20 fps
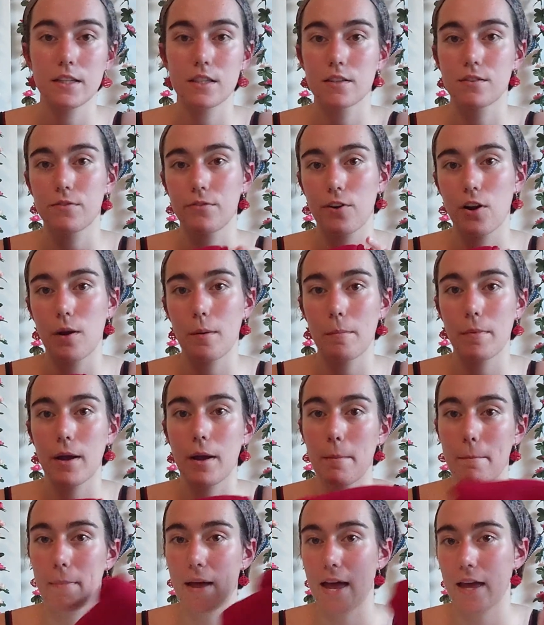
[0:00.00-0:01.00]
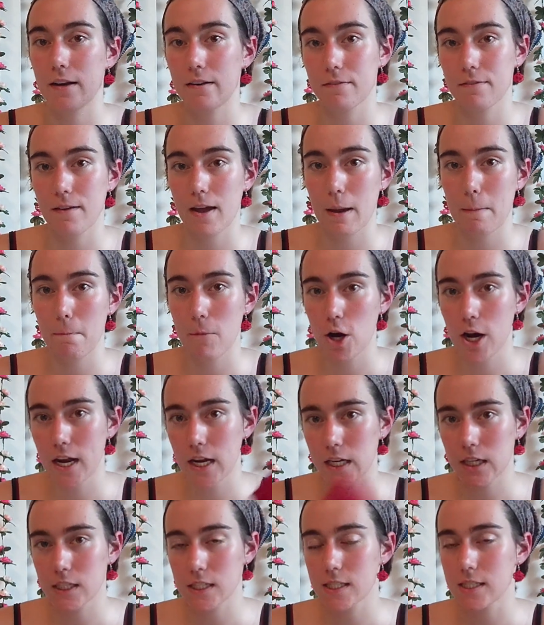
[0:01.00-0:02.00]
It's from Hamed
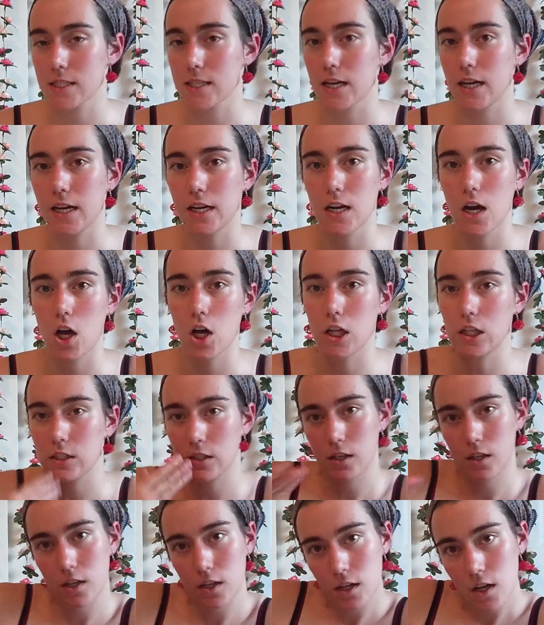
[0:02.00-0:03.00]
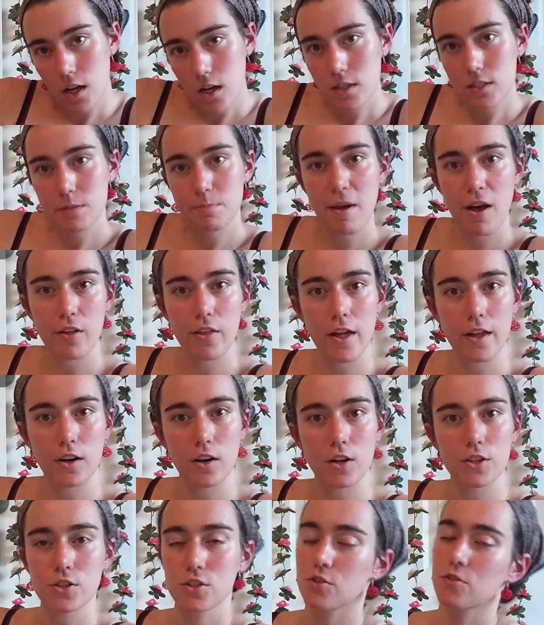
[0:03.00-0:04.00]
Fabrics, and I'll spell that
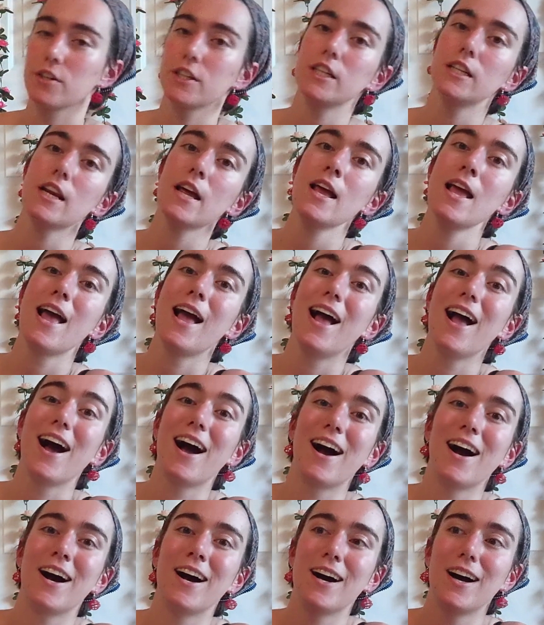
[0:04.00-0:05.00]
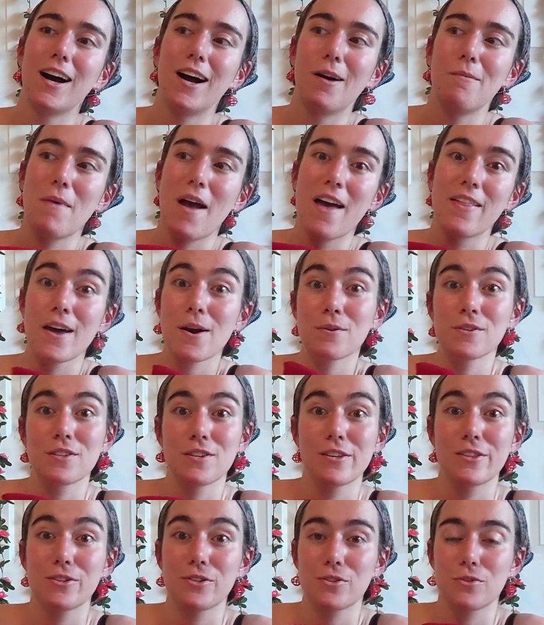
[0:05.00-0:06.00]
on screen. And that was
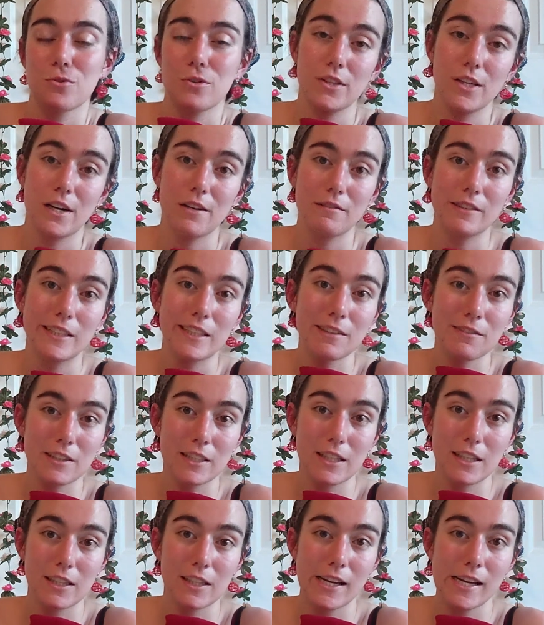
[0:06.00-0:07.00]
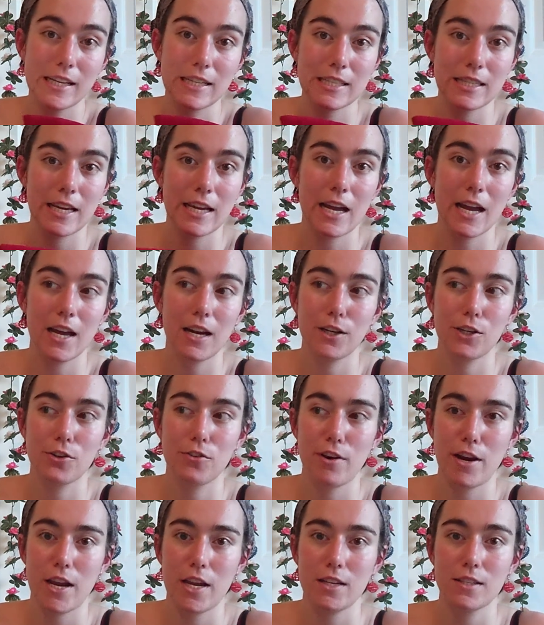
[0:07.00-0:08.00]
another store that I really, really liked. They had a
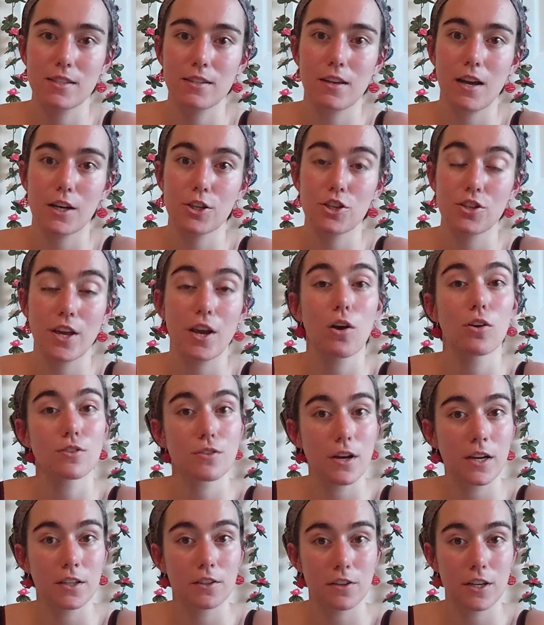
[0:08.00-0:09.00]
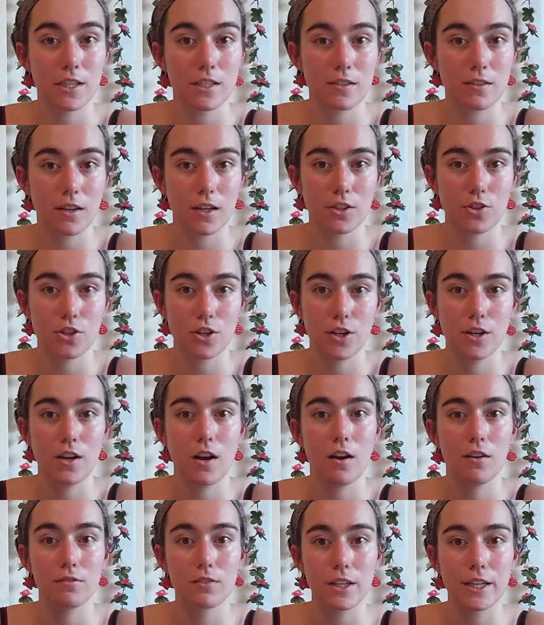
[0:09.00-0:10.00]
great selection. They also had a great selection
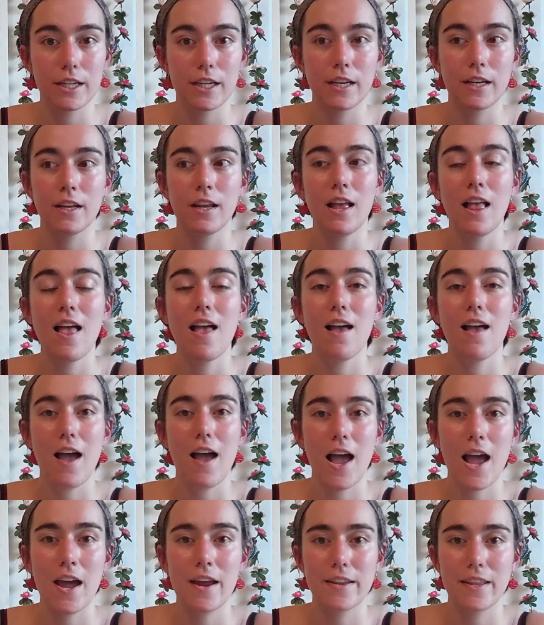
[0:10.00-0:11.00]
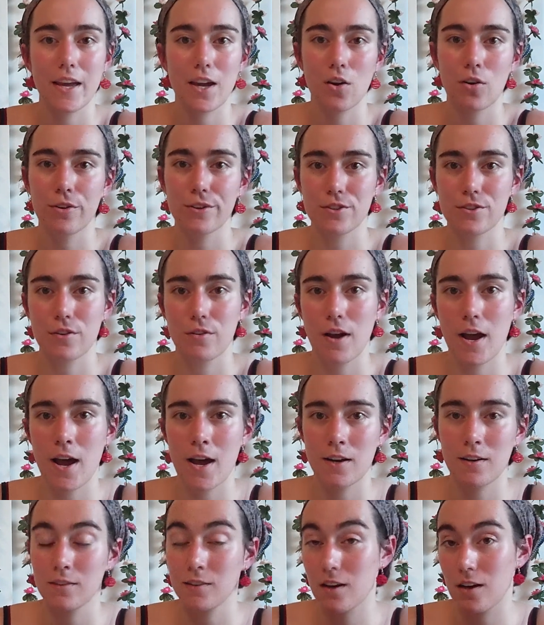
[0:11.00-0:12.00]
of linen, and they also
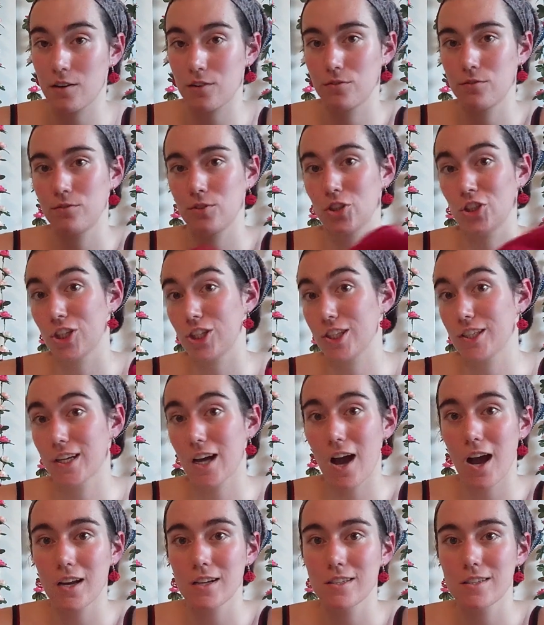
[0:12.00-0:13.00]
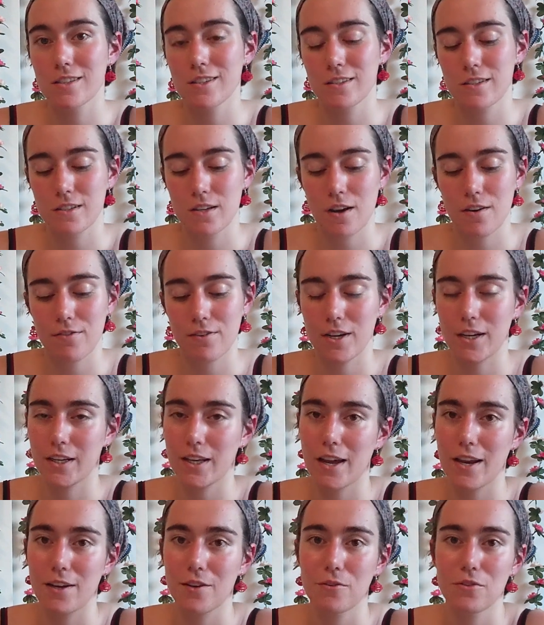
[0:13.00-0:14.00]
had a lot of good cottons and stuff. And
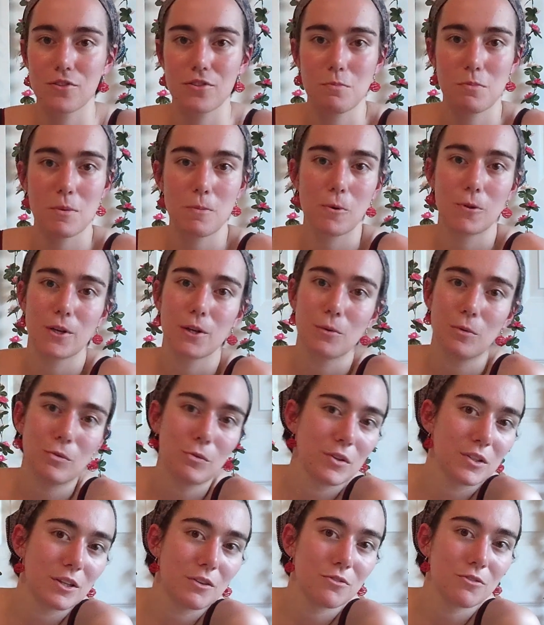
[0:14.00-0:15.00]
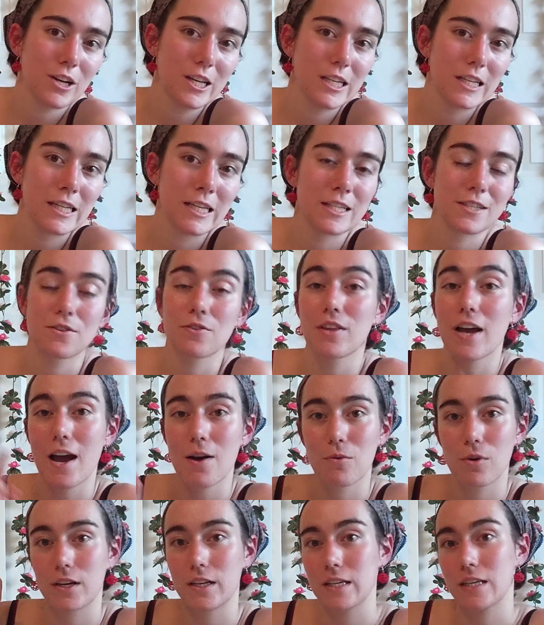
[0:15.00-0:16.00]
again, it was the people there were really friendly. So
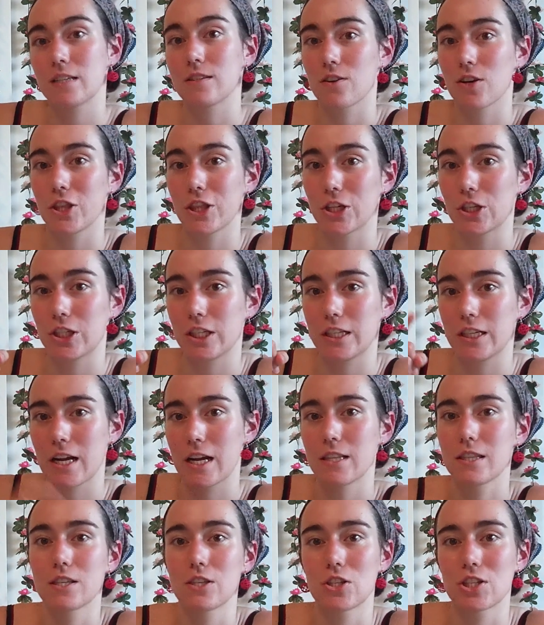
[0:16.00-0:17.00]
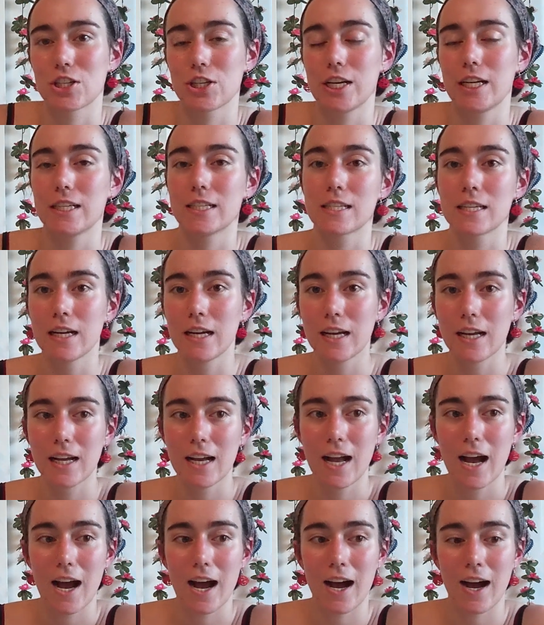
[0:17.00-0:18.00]
that one is on 39th Street.
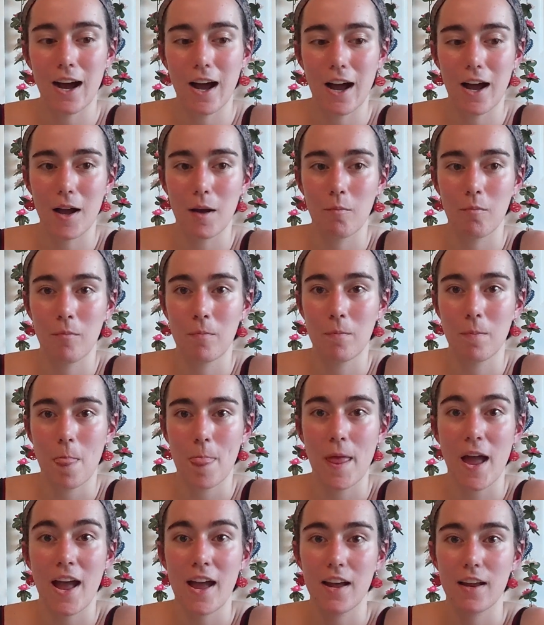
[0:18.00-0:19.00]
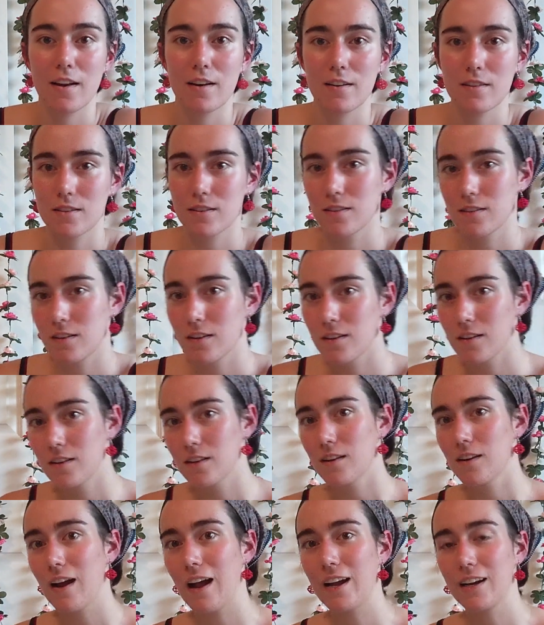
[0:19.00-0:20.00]
And
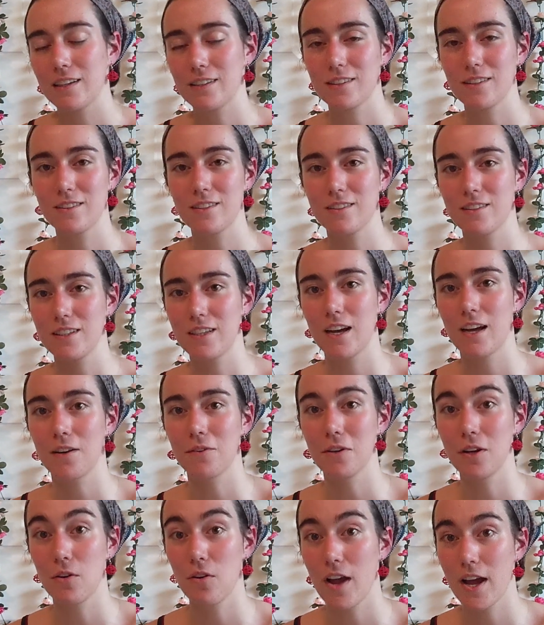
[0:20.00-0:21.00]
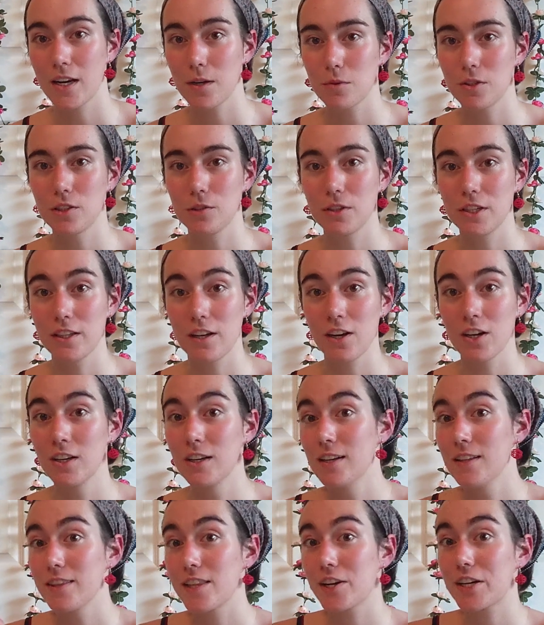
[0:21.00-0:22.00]
I guess this is I don't know, anyone going there.
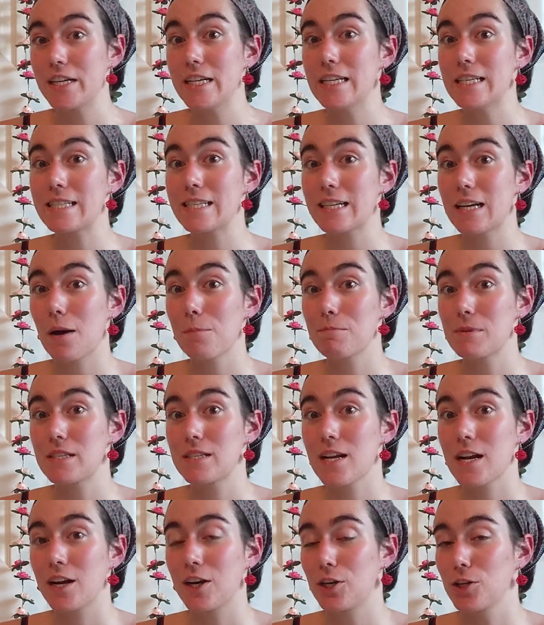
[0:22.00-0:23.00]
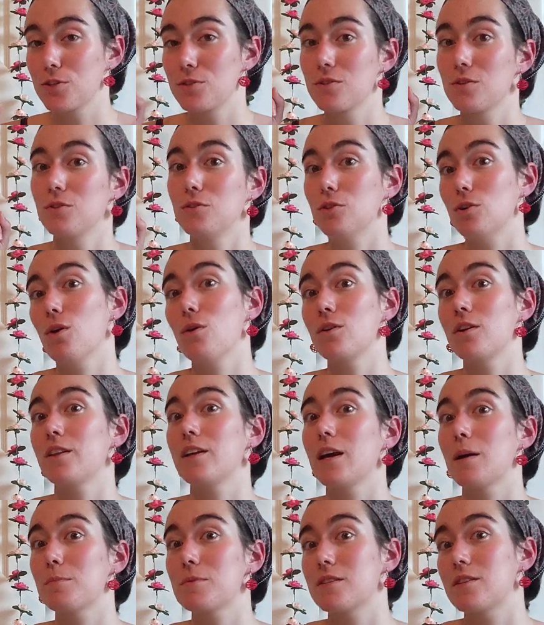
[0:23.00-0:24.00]
There is an upstairs. Go to
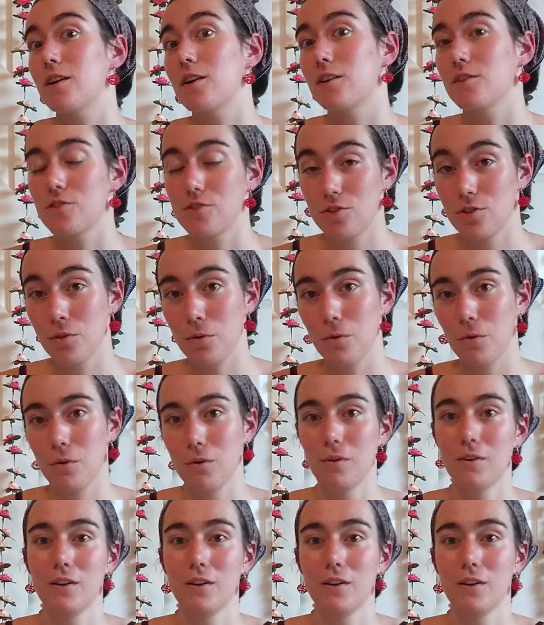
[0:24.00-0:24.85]
the upstairs too.